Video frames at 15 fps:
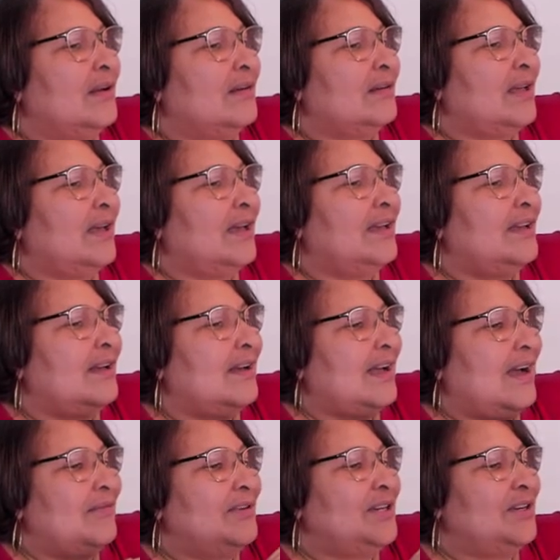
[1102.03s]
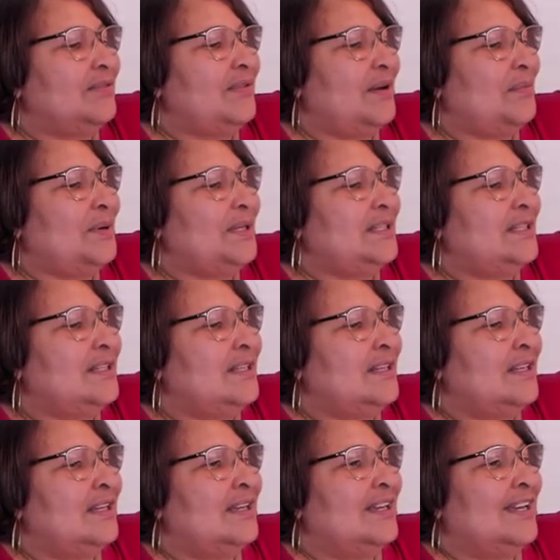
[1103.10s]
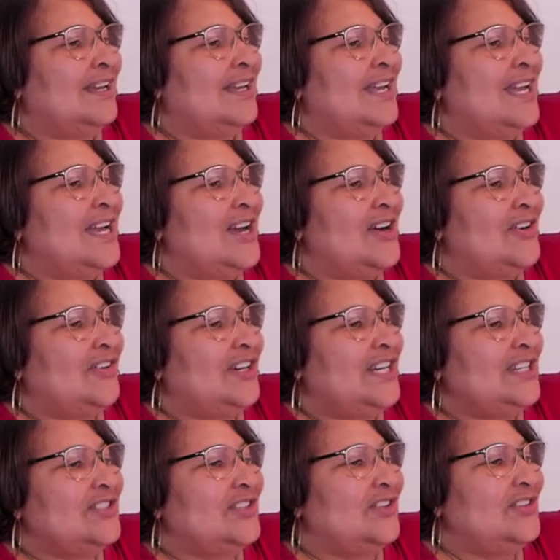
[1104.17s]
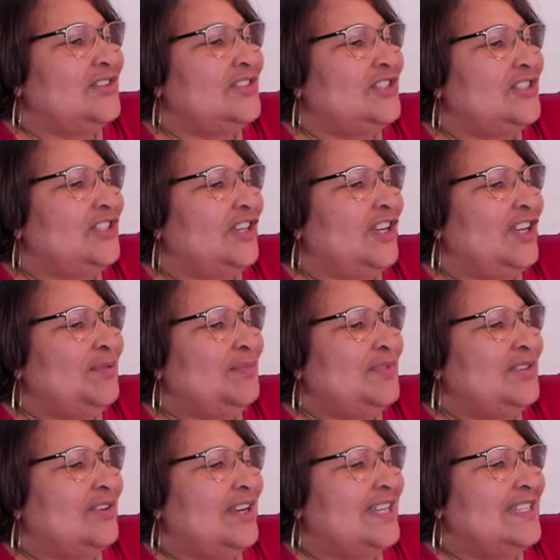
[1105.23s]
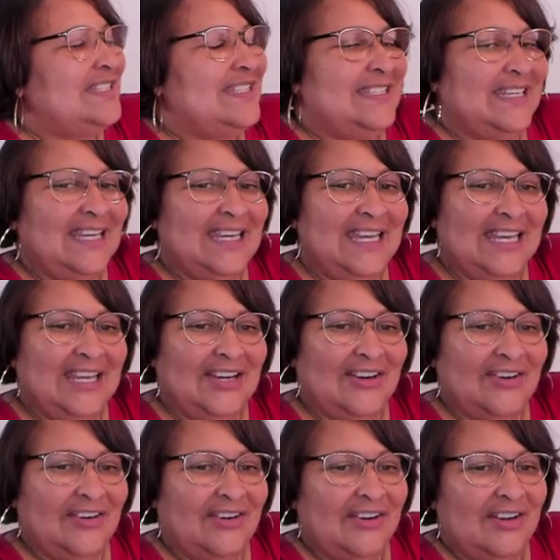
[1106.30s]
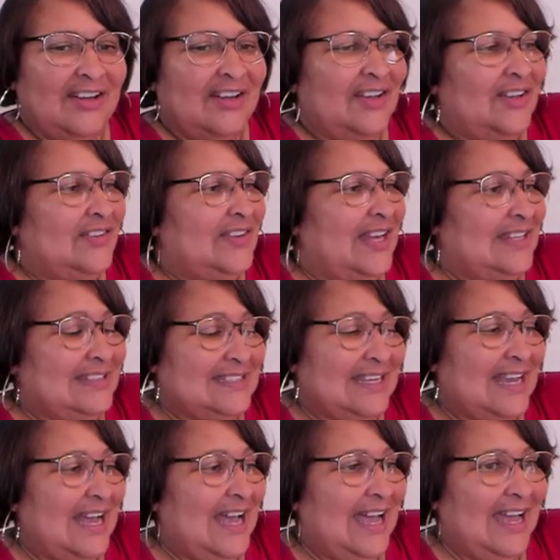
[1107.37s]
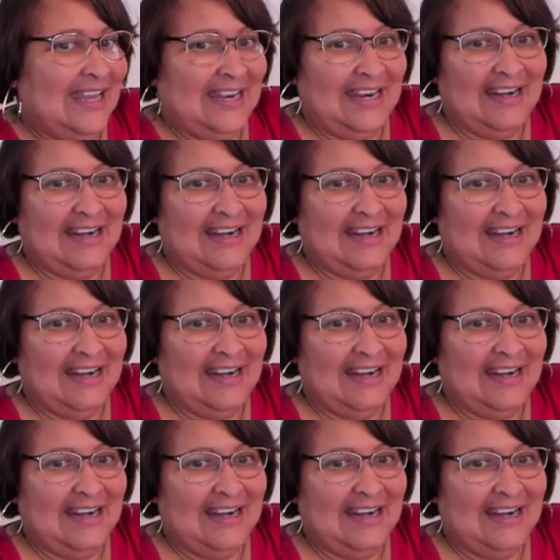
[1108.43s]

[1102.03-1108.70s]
Okay, I got rid of the red one. All right, so you should, you can see here, that's the guy.